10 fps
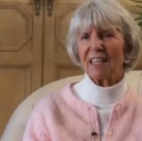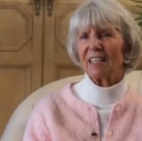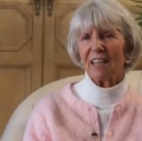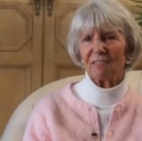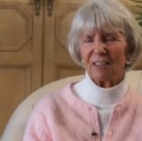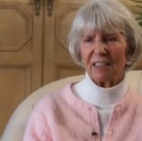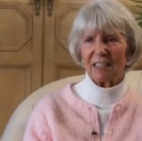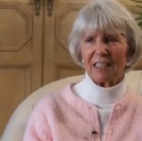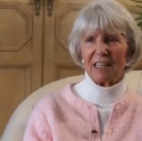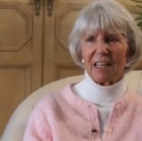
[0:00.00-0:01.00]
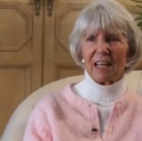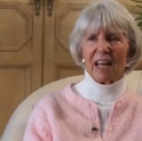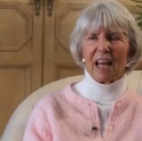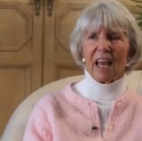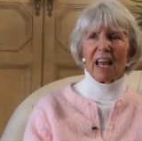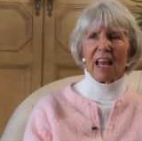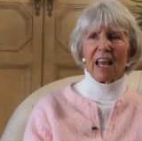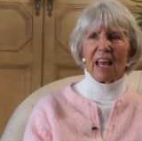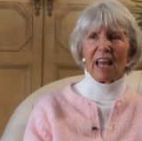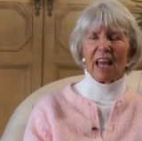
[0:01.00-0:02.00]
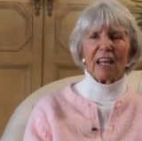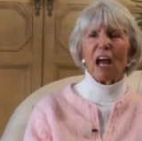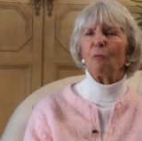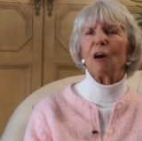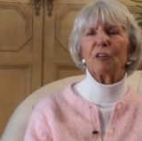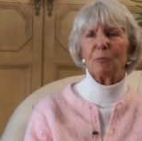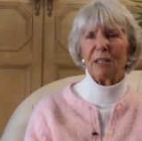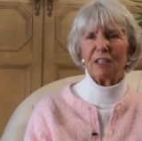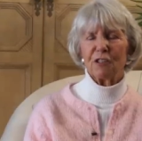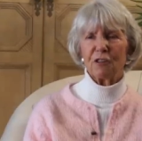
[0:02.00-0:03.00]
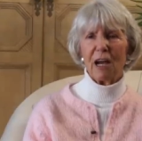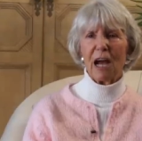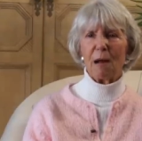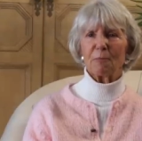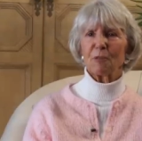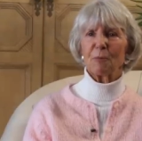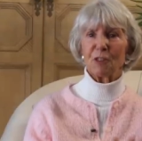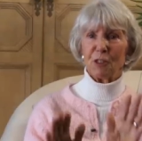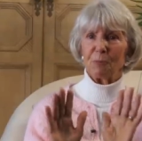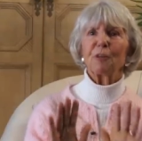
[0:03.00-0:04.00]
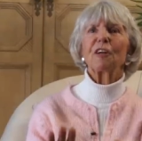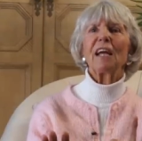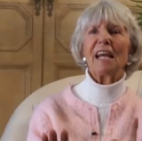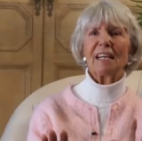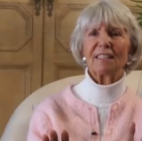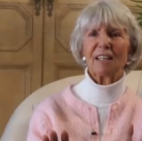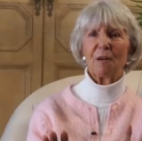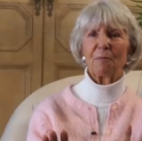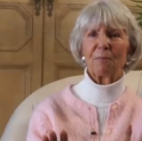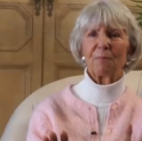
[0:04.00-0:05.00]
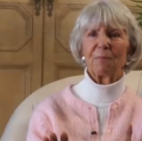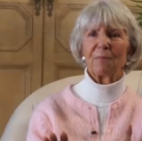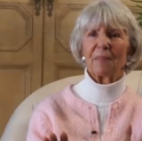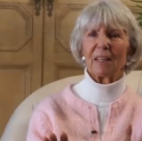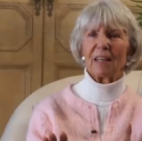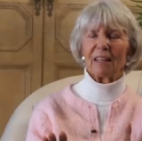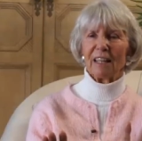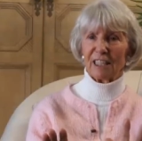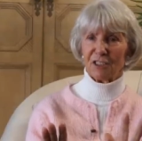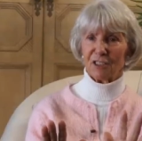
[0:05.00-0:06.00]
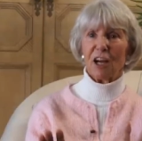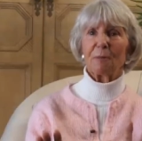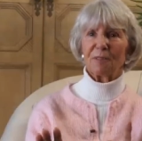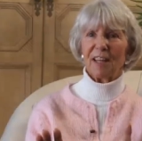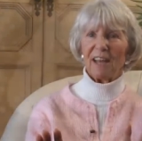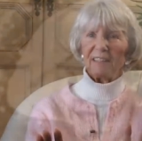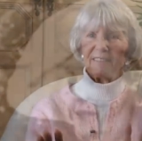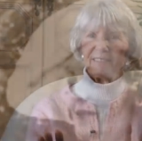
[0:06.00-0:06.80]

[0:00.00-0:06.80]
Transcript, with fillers: and loving. And I wanted to be in her arms, but she put her hands up like a stop sign.